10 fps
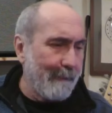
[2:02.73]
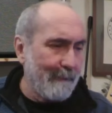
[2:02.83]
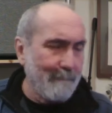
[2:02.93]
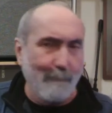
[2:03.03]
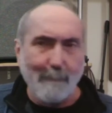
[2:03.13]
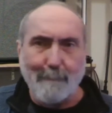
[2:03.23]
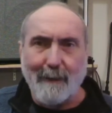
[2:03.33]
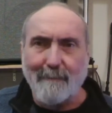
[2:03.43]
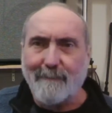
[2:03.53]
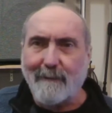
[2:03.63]
isn't. Probably
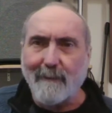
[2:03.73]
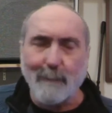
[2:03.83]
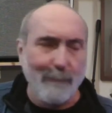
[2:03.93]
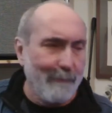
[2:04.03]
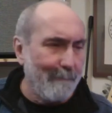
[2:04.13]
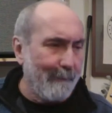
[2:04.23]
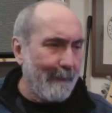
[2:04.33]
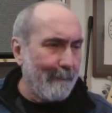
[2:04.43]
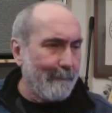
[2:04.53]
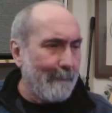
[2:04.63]
Palferro or something
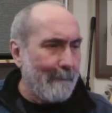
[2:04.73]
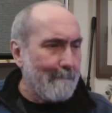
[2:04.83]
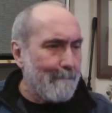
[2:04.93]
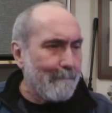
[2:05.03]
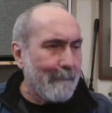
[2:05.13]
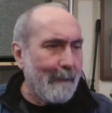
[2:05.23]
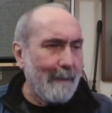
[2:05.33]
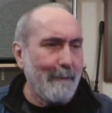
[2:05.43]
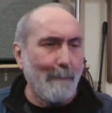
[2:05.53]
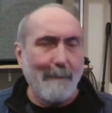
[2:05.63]
else.
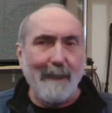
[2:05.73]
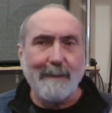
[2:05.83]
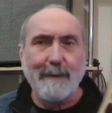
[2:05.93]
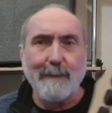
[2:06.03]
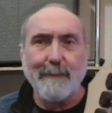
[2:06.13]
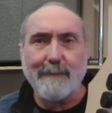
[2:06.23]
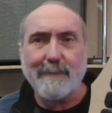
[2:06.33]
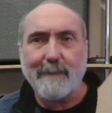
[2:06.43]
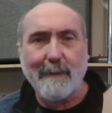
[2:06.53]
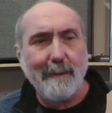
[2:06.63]
Not bad
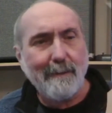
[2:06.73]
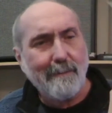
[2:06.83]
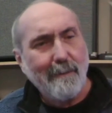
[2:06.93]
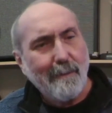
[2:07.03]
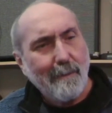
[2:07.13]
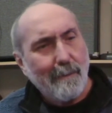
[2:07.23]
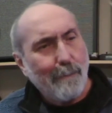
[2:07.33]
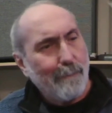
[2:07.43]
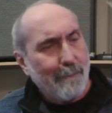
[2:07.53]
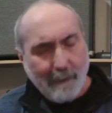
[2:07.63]
tuners, and
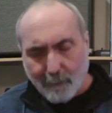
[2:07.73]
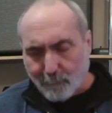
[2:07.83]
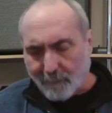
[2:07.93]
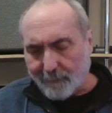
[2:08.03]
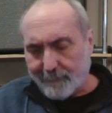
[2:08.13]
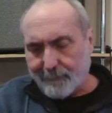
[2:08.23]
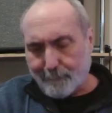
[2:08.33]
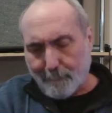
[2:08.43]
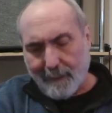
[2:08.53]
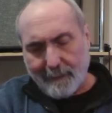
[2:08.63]
all the hardware on this is
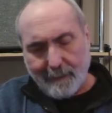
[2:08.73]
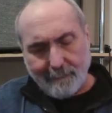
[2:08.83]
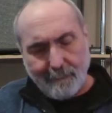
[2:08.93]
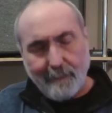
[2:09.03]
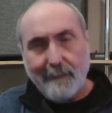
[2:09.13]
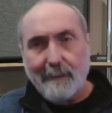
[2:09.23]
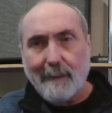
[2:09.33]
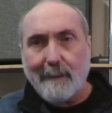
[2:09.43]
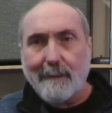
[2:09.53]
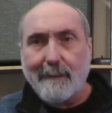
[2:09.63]
black, even
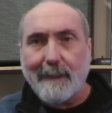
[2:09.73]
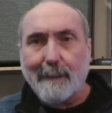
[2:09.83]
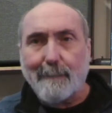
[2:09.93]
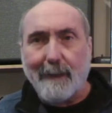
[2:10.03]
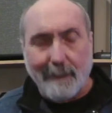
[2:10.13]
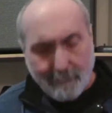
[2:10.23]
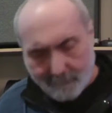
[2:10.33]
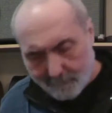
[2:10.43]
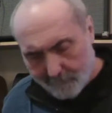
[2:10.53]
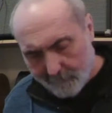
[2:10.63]
the neck plate.
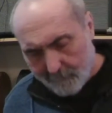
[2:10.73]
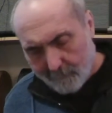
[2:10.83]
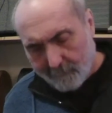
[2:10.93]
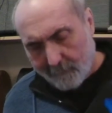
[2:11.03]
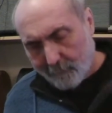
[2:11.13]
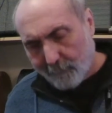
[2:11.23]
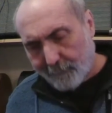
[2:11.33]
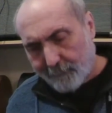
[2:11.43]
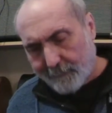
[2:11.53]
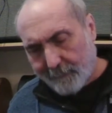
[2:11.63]
So quite
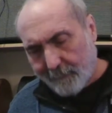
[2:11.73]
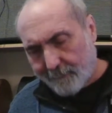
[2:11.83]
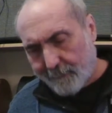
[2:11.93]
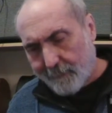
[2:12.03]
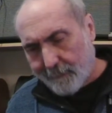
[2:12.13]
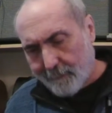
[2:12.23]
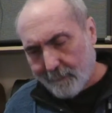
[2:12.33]
nicely done, really.